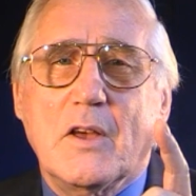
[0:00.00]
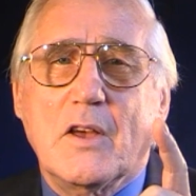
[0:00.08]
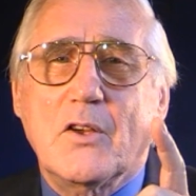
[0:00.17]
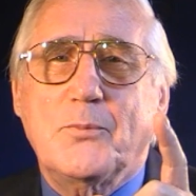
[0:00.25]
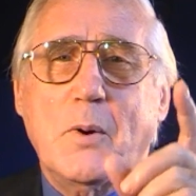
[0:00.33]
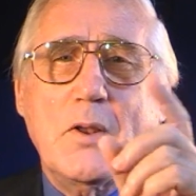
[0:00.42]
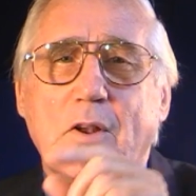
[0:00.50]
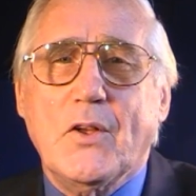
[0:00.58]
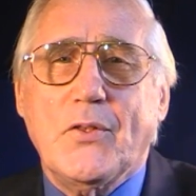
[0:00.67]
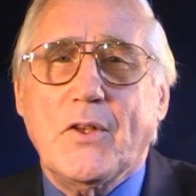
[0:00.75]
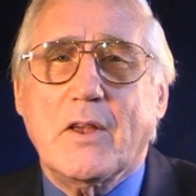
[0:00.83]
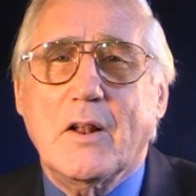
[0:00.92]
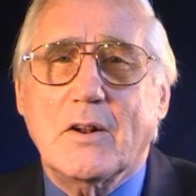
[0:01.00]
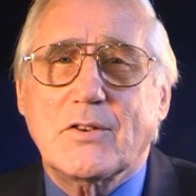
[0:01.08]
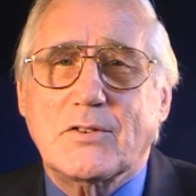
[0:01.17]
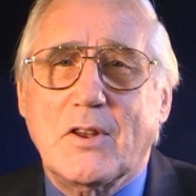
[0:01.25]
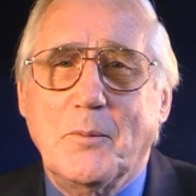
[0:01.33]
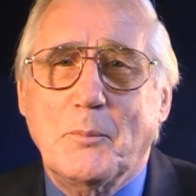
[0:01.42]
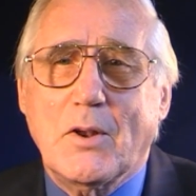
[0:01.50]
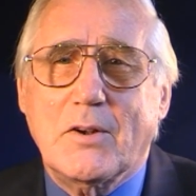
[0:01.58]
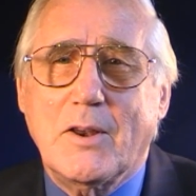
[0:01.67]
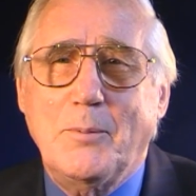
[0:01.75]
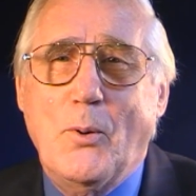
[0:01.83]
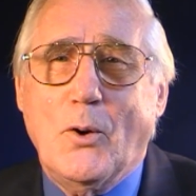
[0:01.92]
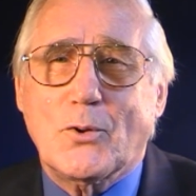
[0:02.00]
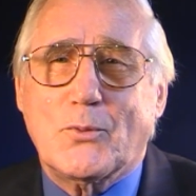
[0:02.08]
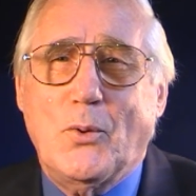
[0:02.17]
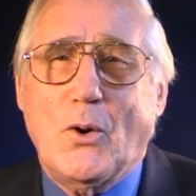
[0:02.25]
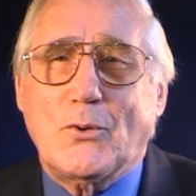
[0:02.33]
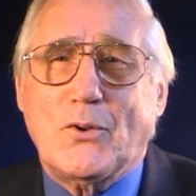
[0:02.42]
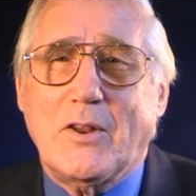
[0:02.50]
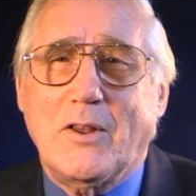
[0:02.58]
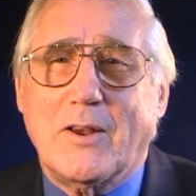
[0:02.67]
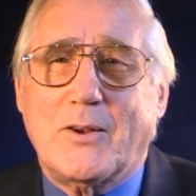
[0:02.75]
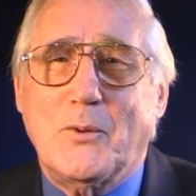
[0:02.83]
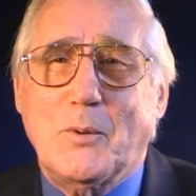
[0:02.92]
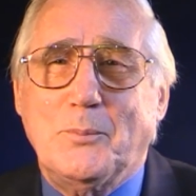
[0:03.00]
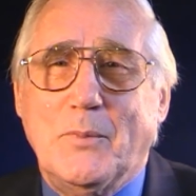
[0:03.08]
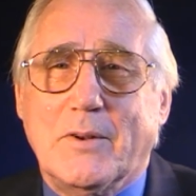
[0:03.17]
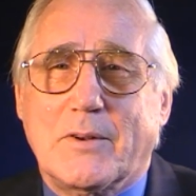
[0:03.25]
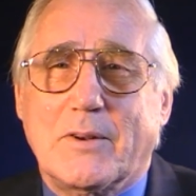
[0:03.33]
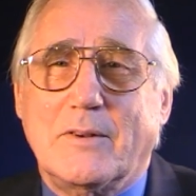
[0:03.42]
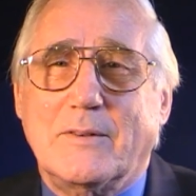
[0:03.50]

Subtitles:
if by nothing else than by default voting equipment?